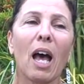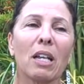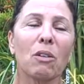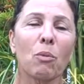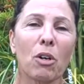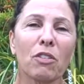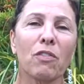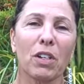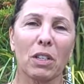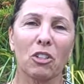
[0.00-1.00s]
And it was a
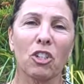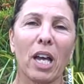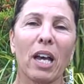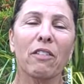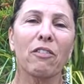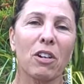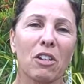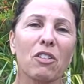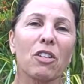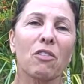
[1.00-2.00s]
village. I had
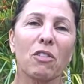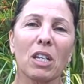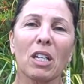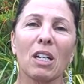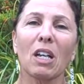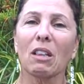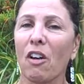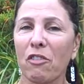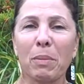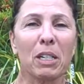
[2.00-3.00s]
friends that really
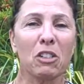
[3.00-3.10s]
loved my,